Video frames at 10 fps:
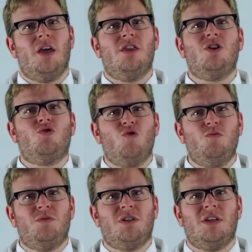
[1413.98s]
The
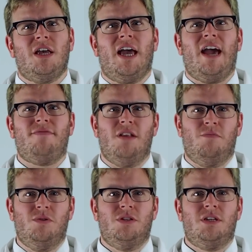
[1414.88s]
groups have
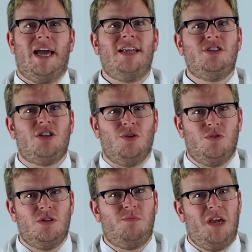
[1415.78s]
numbers and so
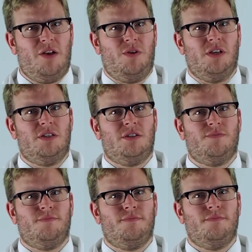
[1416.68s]
do the periods.
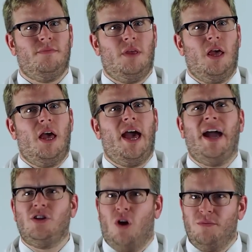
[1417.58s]
A
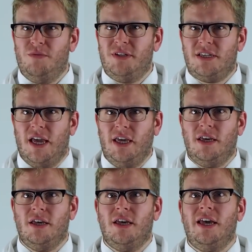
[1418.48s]
common
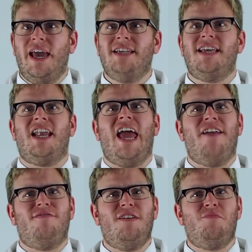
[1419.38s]
mistake is that
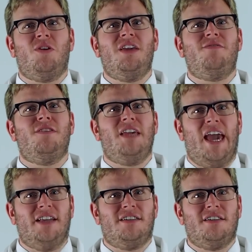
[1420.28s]
everybody
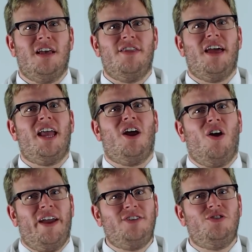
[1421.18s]
forgets that
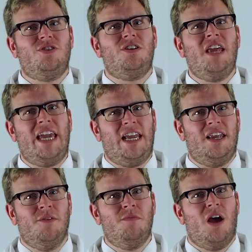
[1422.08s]
hydrogen and
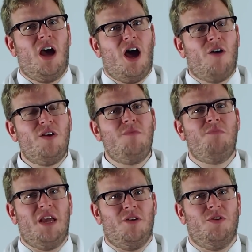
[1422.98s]
helium are in
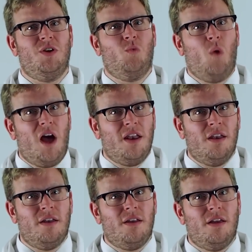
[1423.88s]
period 1.
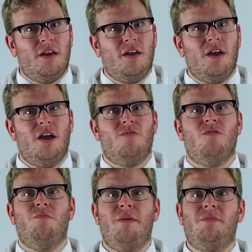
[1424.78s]

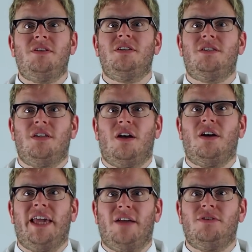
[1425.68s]
Remember to start
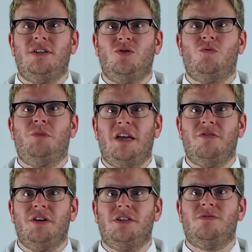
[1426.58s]
counting your
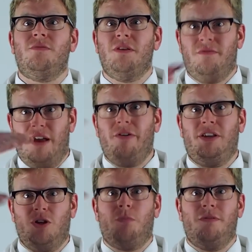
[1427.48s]
periods from the very
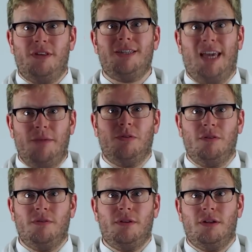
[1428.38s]
top of the table.